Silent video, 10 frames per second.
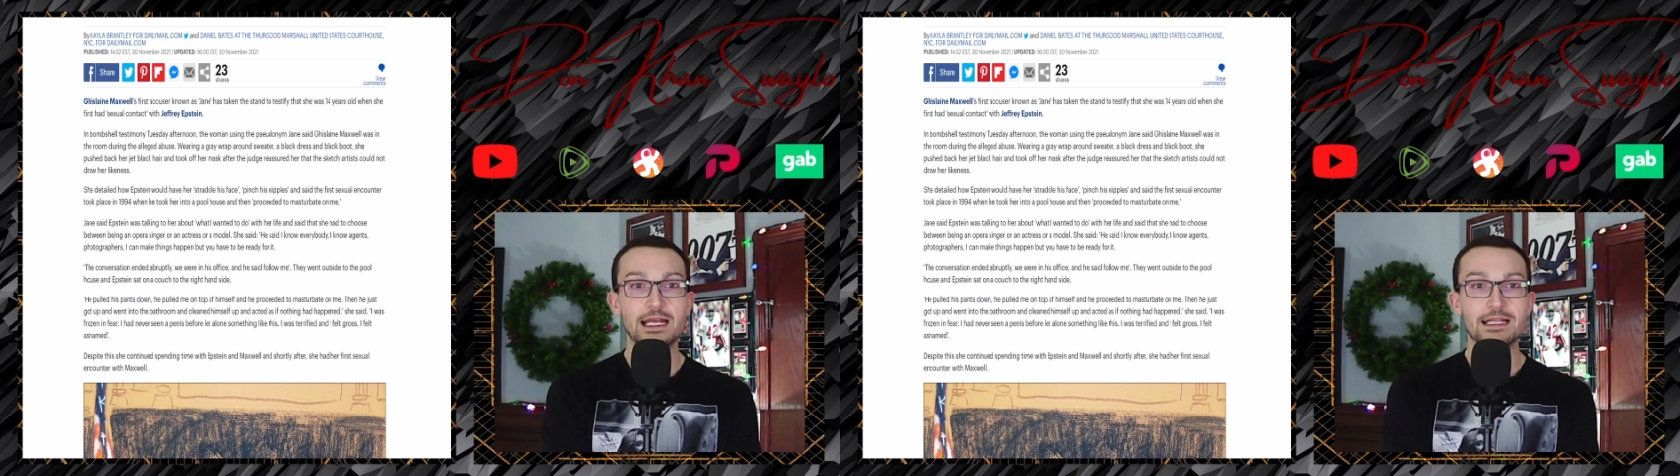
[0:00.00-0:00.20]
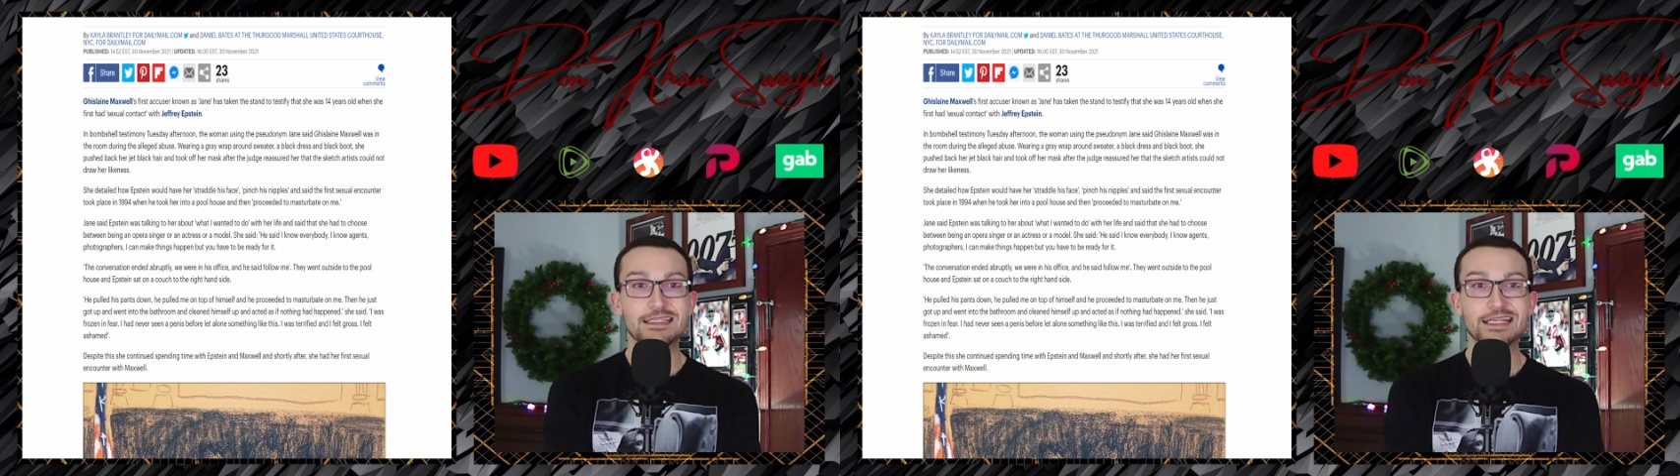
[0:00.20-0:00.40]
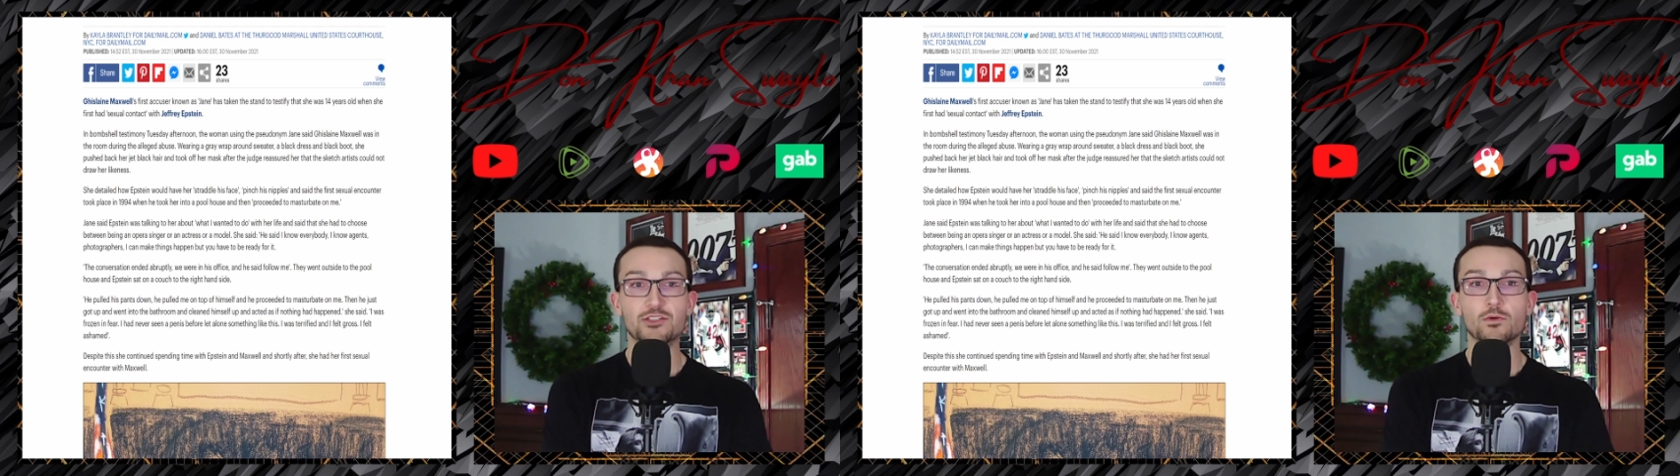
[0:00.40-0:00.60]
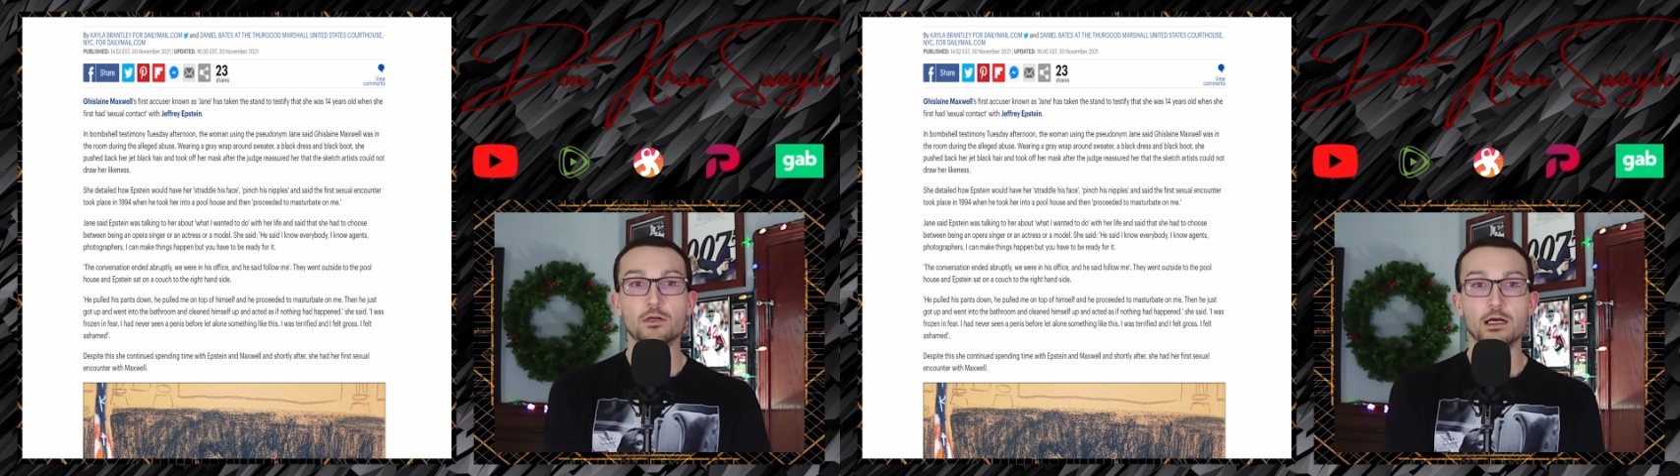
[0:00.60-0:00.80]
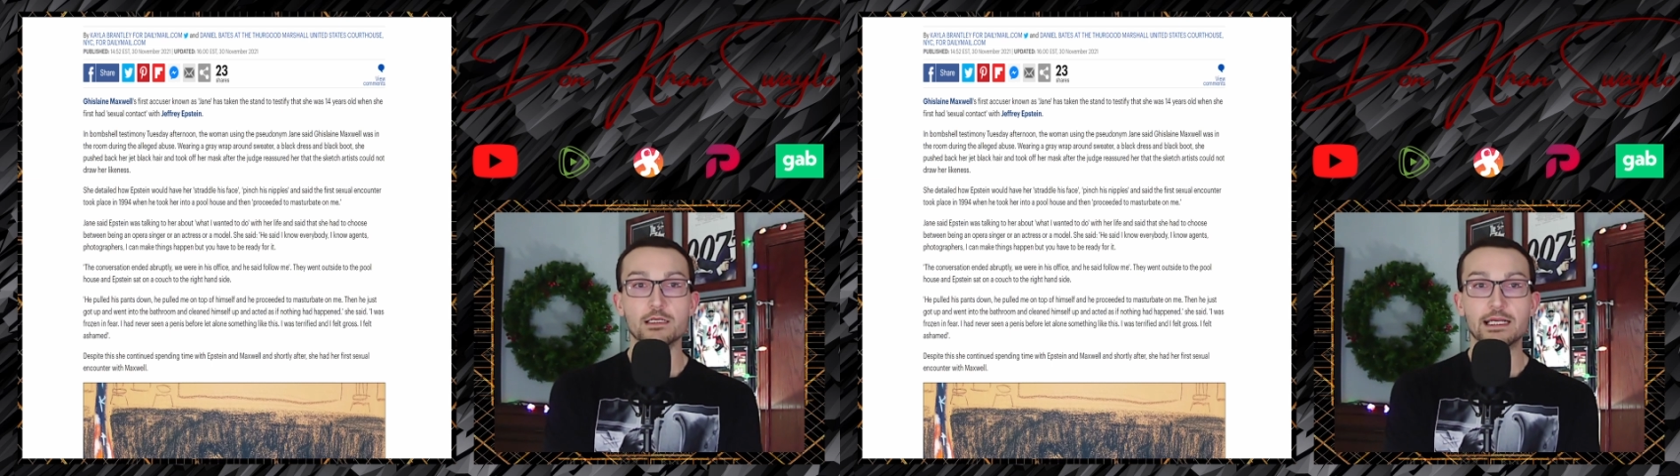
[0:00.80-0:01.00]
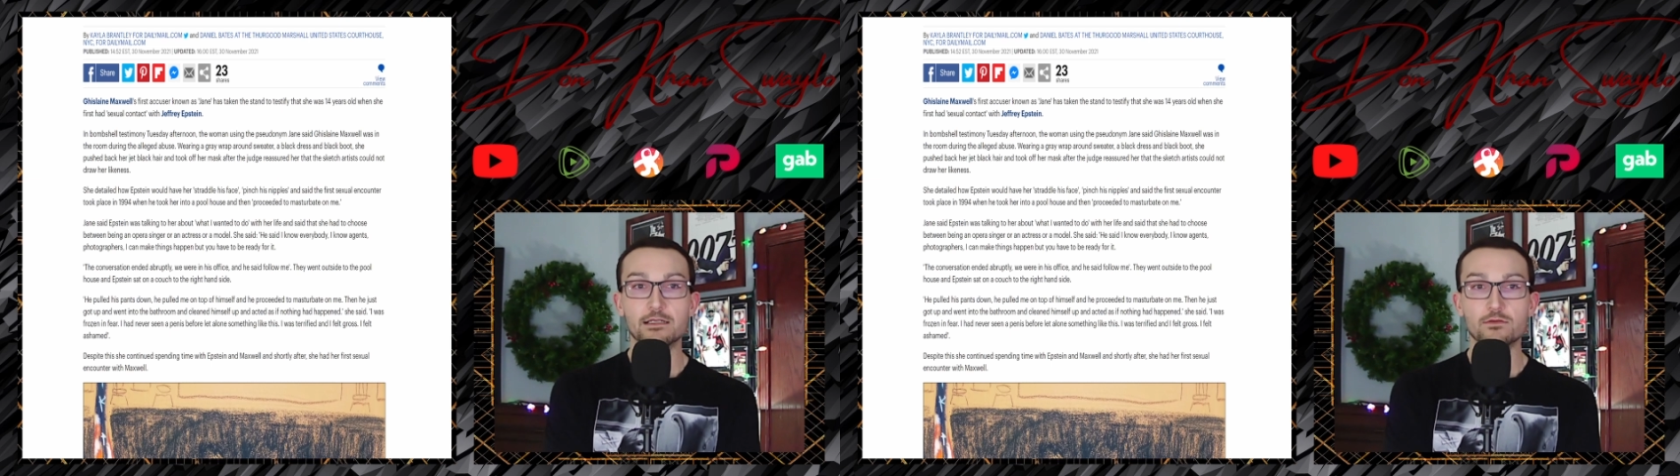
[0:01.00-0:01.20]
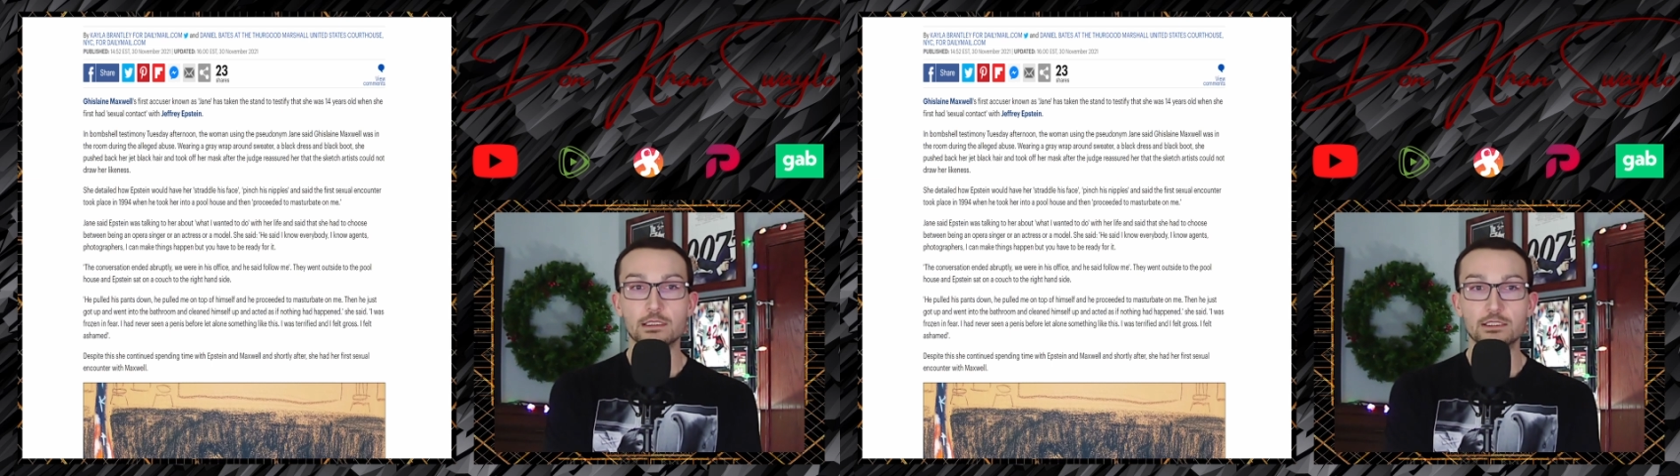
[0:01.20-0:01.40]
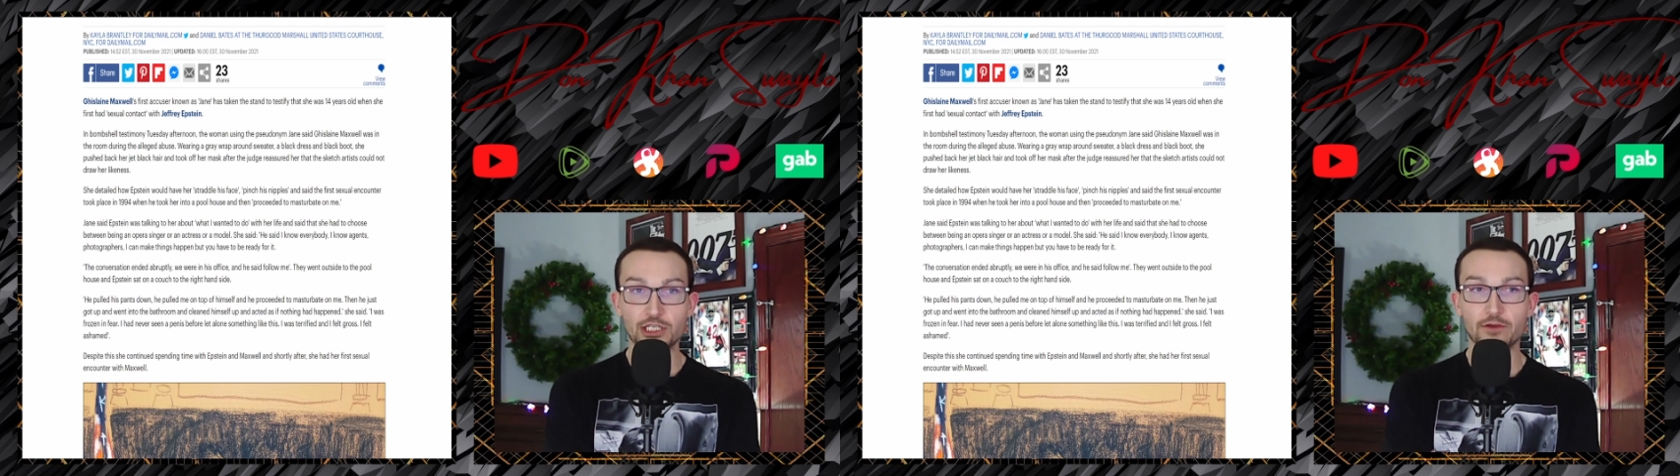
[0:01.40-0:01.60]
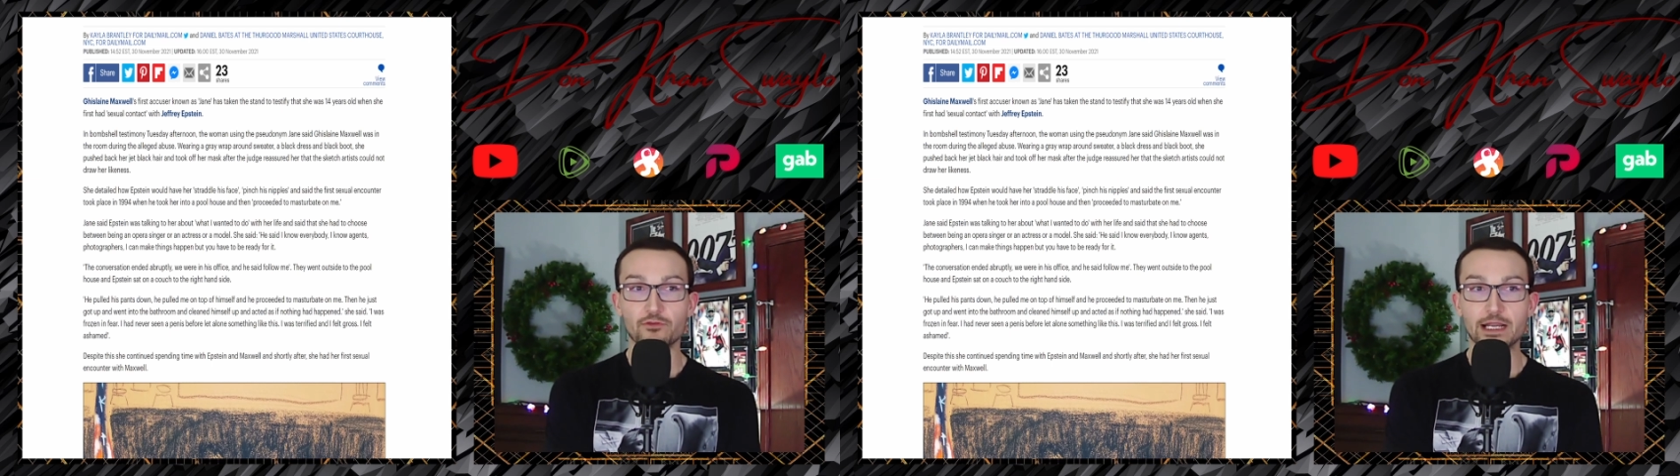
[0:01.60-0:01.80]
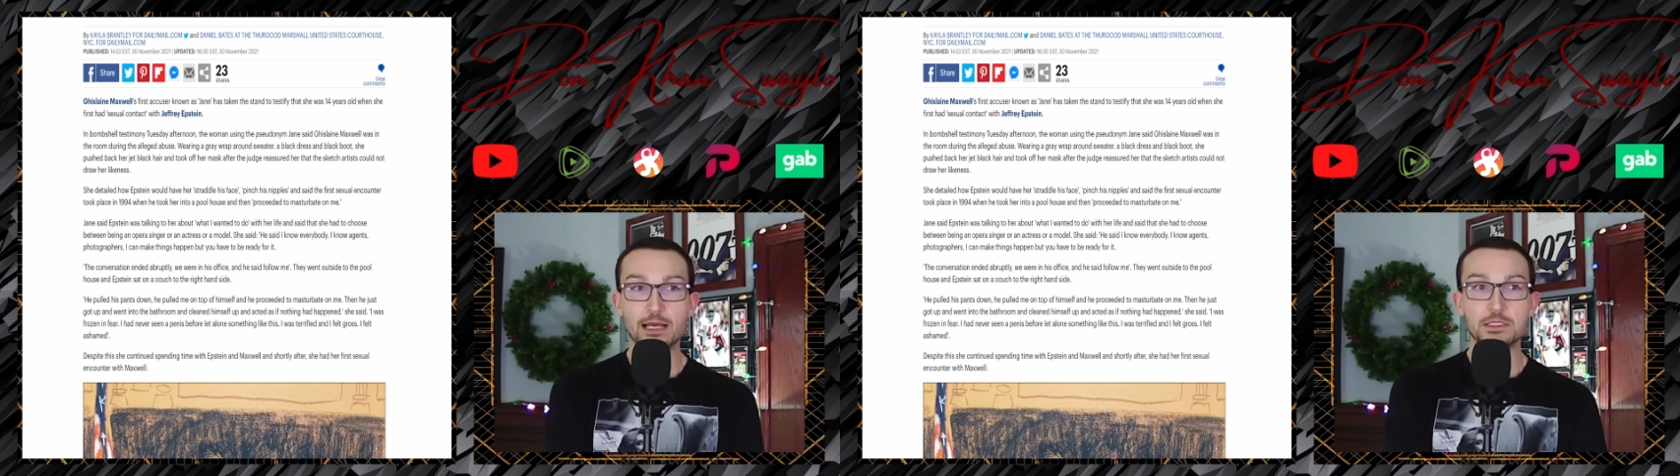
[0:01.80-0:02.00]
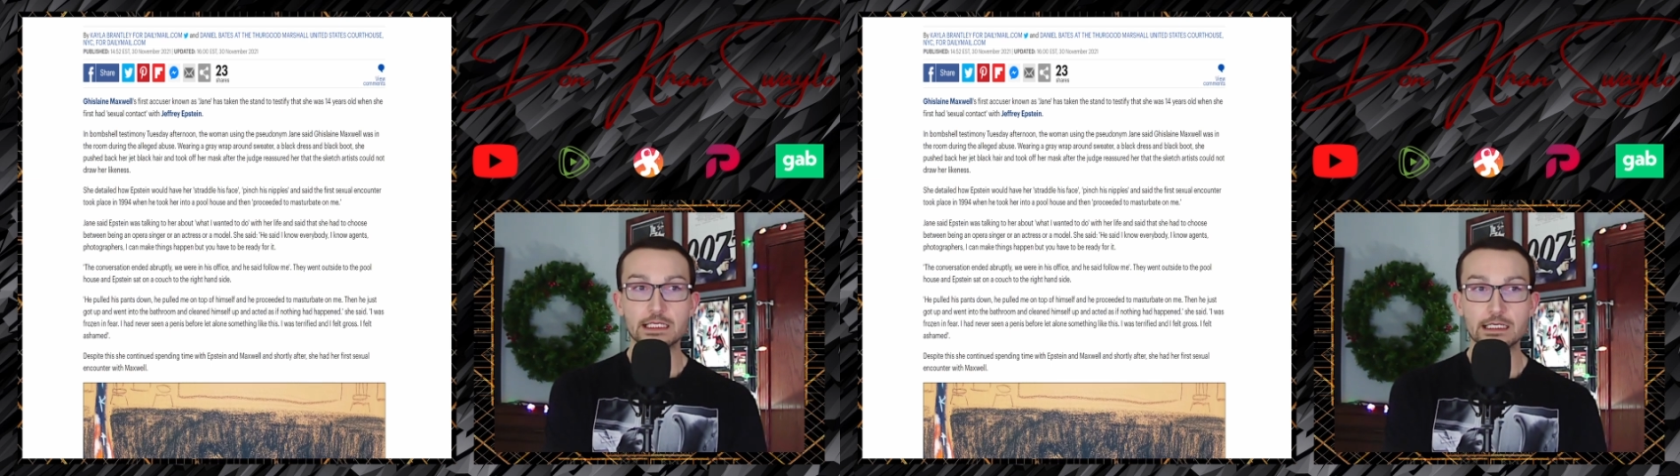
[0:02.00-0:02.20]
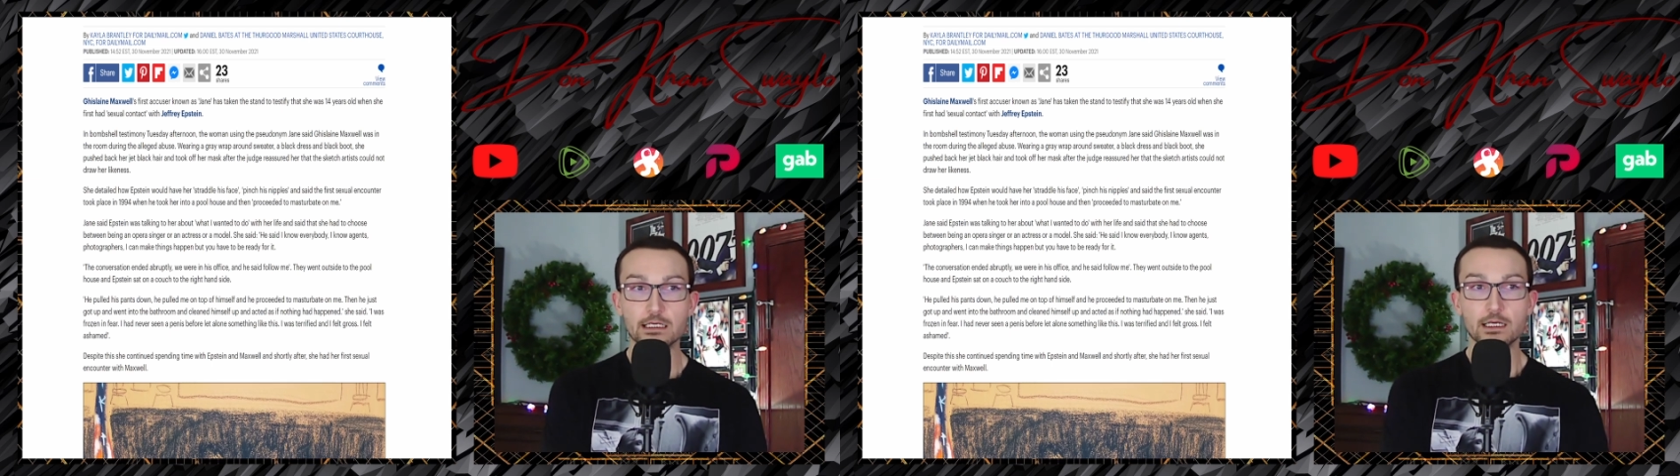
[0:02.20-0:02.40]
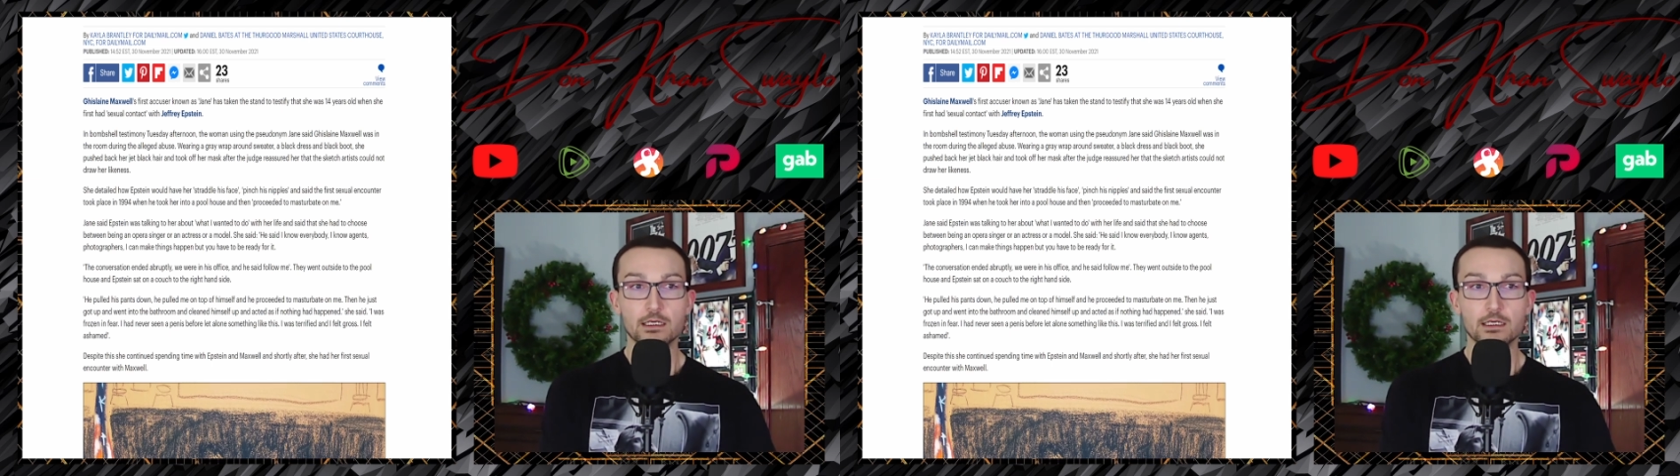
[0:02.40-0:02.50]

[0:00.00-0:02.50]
had sexual contact with Jeffrey Epstein.